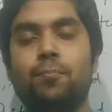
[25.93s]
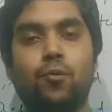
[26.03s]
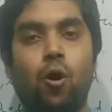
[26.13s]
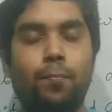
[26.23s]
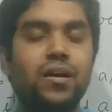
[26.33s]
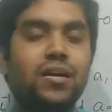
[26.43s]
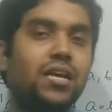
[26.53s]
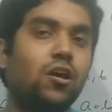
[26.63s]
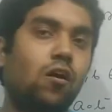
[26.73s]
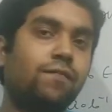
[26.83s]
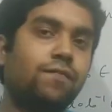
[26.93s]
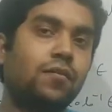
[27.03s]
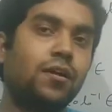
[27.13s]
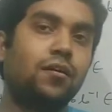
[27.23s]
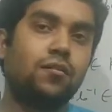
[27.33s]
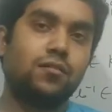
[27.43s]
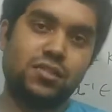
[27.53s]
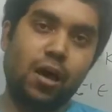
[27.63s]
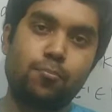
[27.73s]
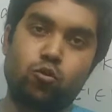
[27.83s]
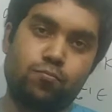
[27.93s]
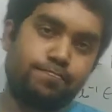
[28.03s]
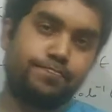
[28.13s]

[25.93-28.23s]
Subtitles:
property of subgroup.